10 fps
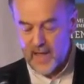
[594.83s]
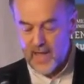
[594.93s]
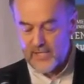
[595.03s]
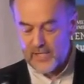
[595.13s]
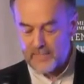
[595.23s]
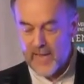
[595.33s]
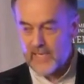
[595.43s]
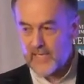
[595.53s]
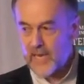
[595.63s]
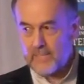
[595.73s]
I
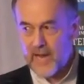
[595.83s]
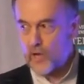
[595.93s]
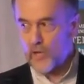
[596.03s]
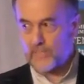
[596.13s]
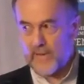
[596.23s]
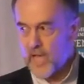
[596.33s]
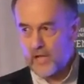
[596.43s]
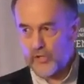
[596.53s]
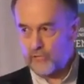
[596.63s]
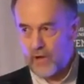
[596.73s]
suspect it may not be
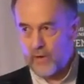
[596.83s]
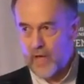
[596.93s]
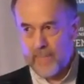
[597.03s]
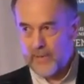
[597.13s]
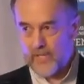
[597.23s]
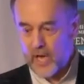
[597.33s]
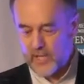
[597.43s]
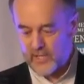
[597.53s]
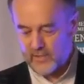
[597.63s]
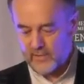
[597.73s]
cultural
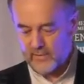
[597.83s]
apposite.